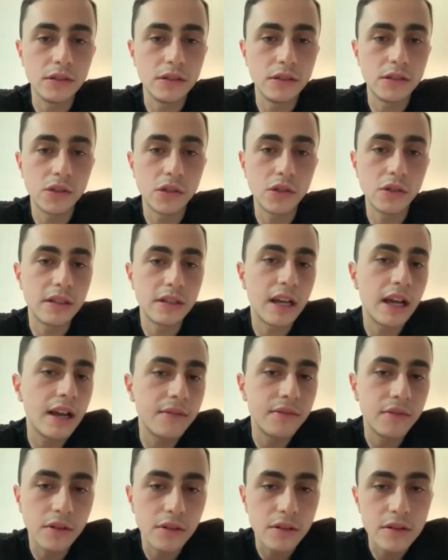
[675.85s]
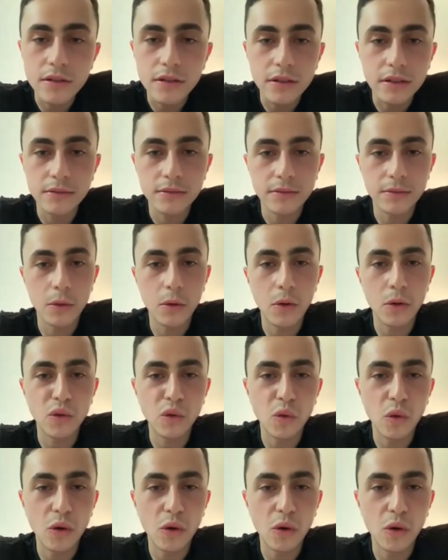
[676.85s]
It's good to have because we're all
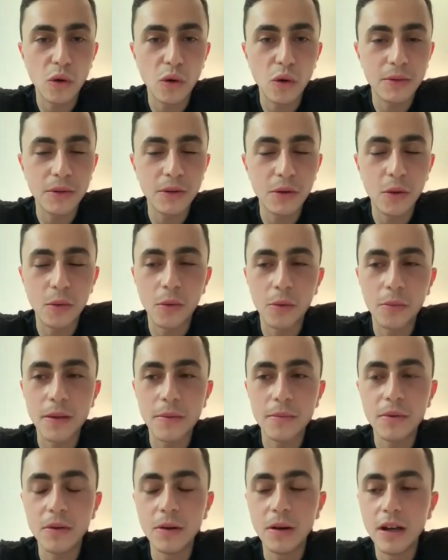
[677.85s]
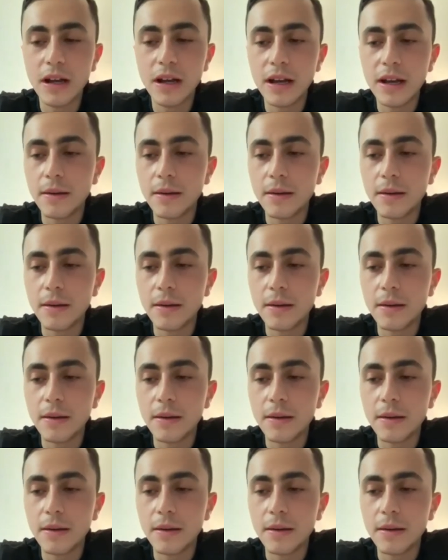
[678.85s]
normal. No, we're normal people.